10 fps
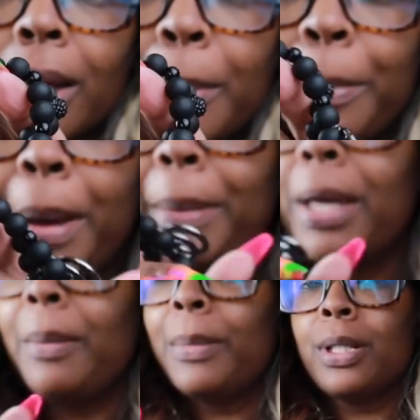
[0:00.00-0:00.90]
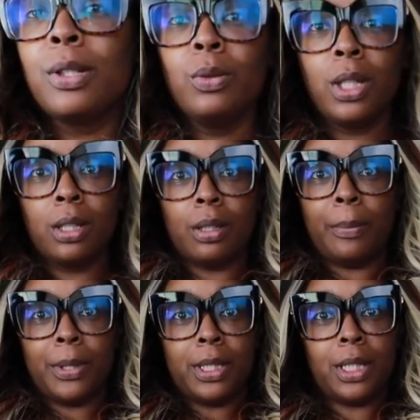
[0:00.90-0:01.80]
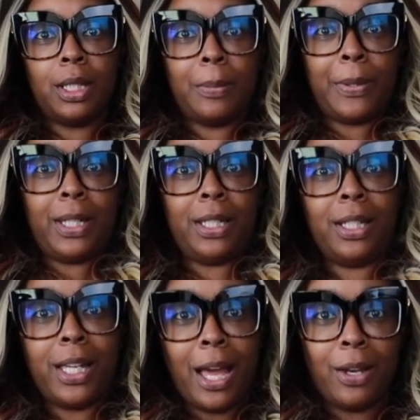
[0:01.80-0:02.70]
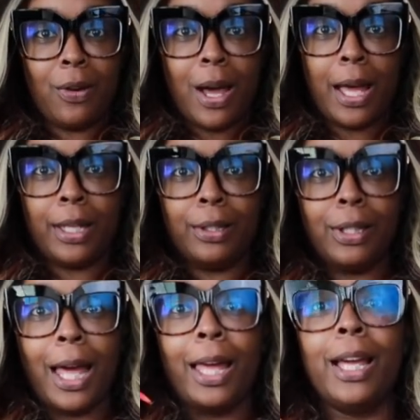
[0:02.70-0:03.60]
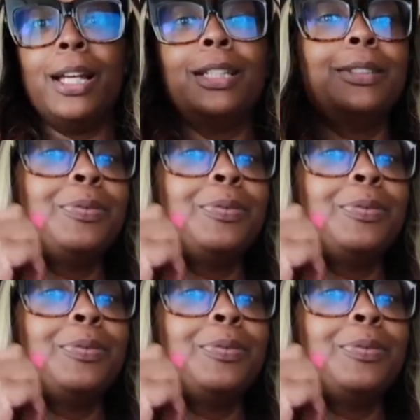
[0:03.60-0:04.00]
Baby, I'm be too cute. I'm be sitting up at dinner. Y'all know how I do. Like,